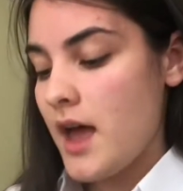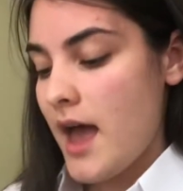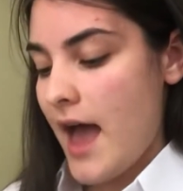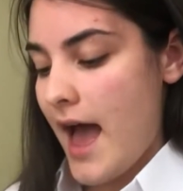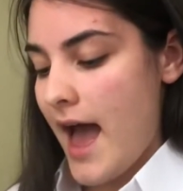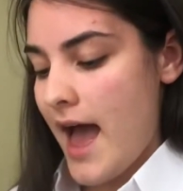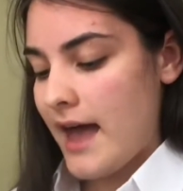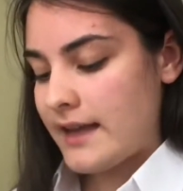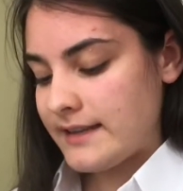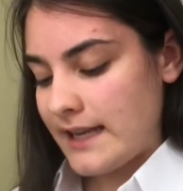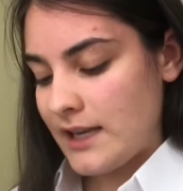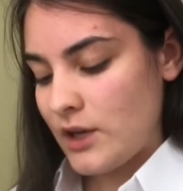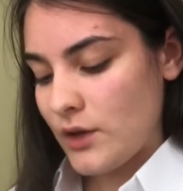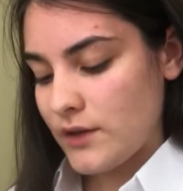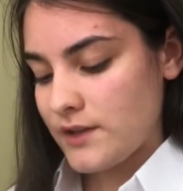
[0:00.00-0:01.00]
and
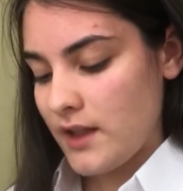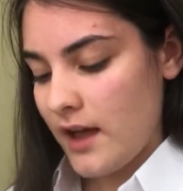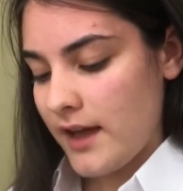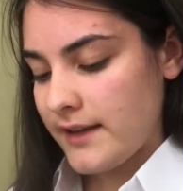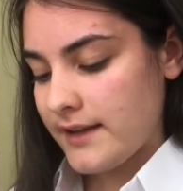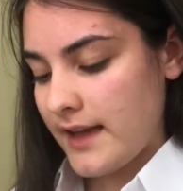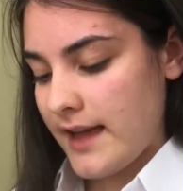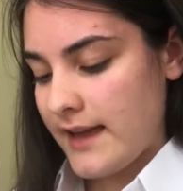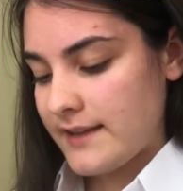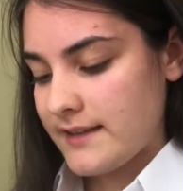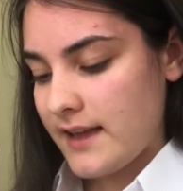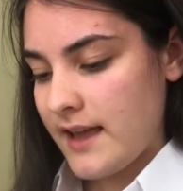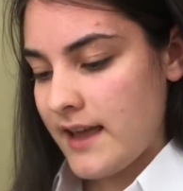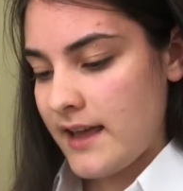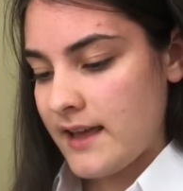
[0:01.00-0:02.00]
it looks like it
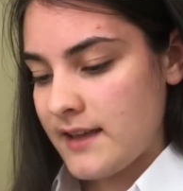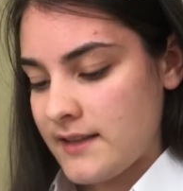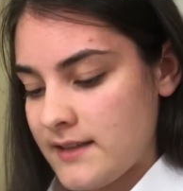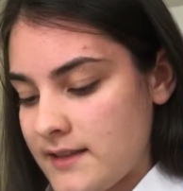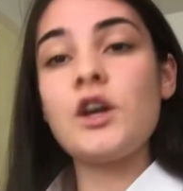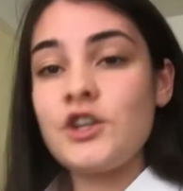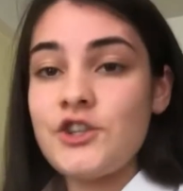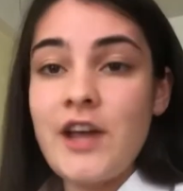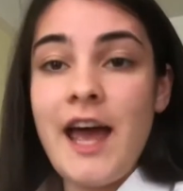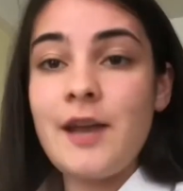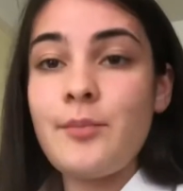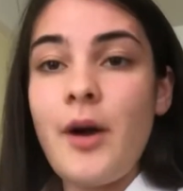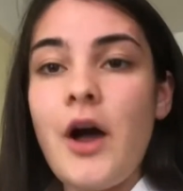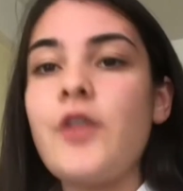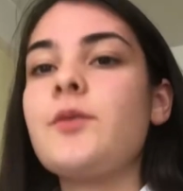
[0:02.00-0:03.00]
is a shared
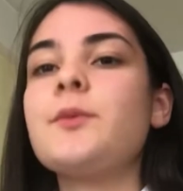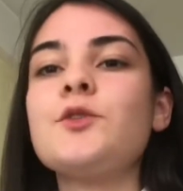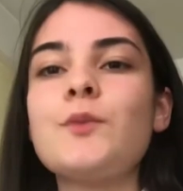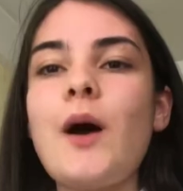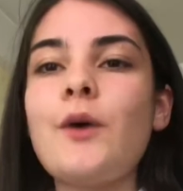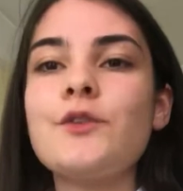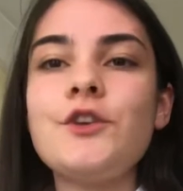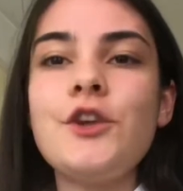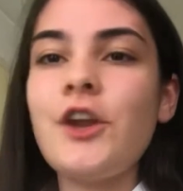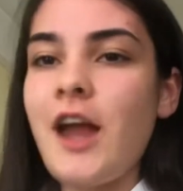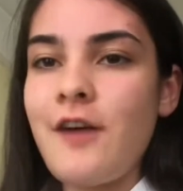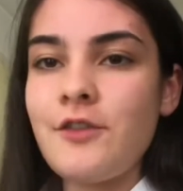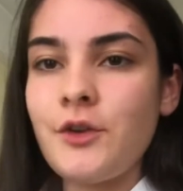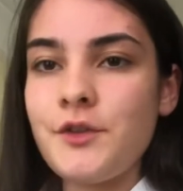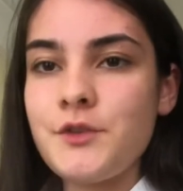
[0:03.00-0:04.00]
bathroom as well, so you don't
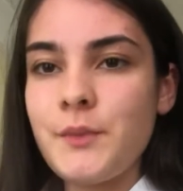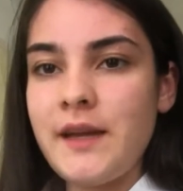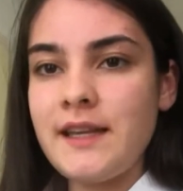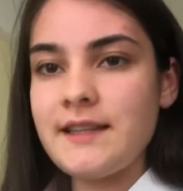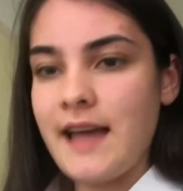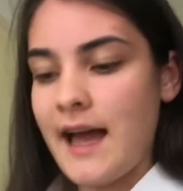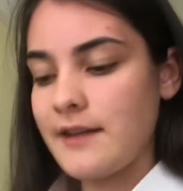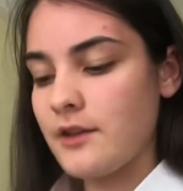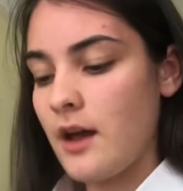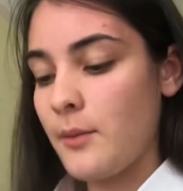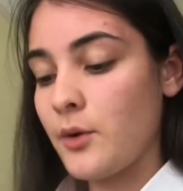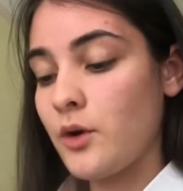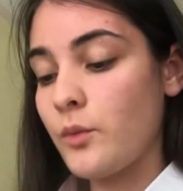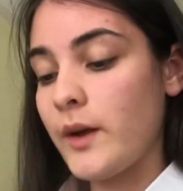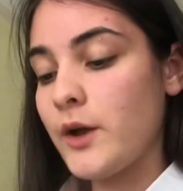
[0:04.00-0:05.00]
have an ensuite at
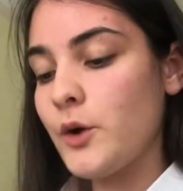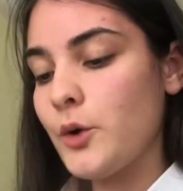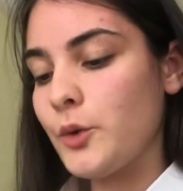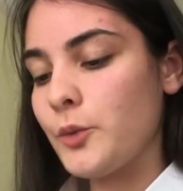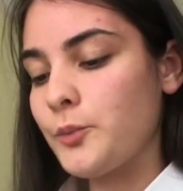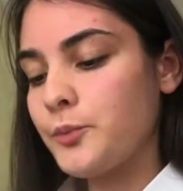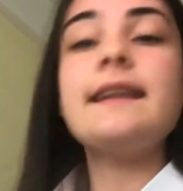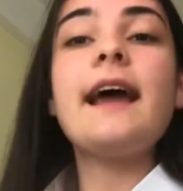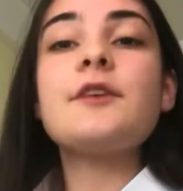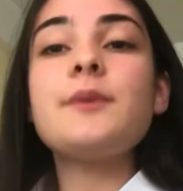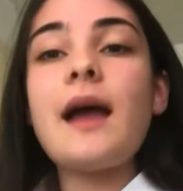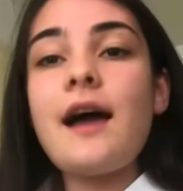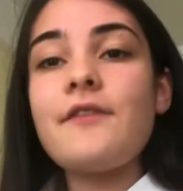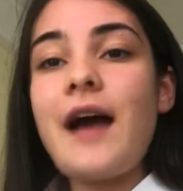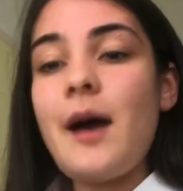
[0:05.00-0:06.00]
Aberconway Hall. Next we
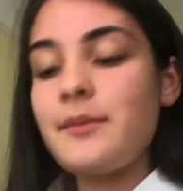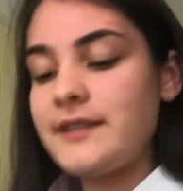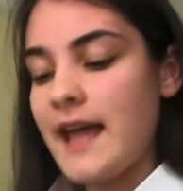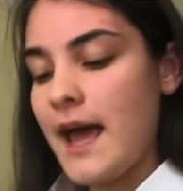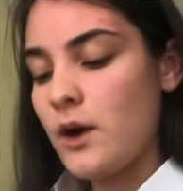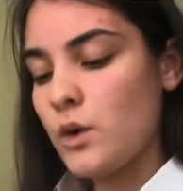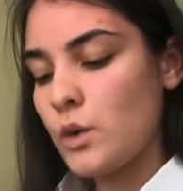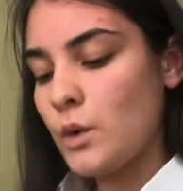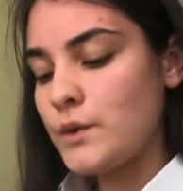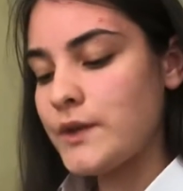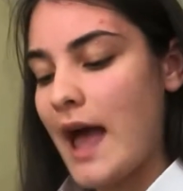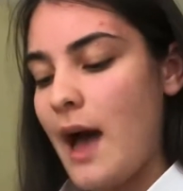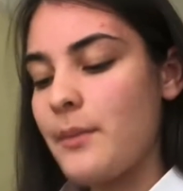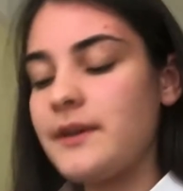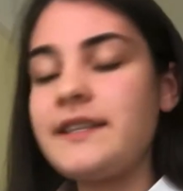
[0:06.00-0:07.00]
have Aberdare Hall. So
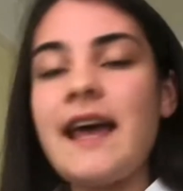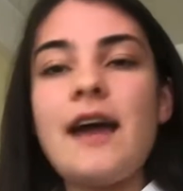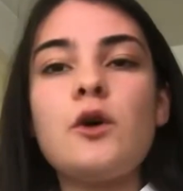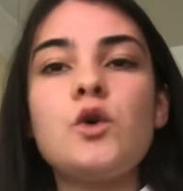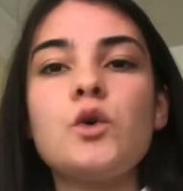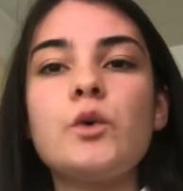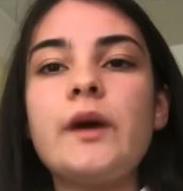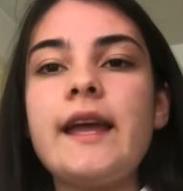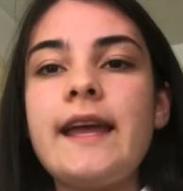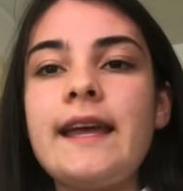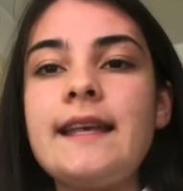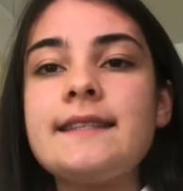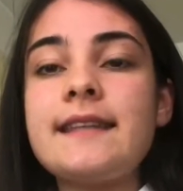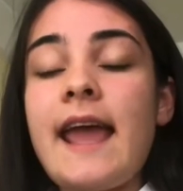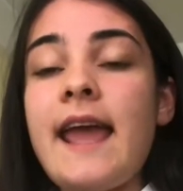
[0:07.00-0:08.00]
Aberdare Hall
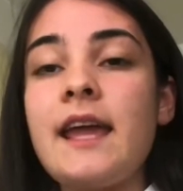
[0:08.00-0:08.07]
is a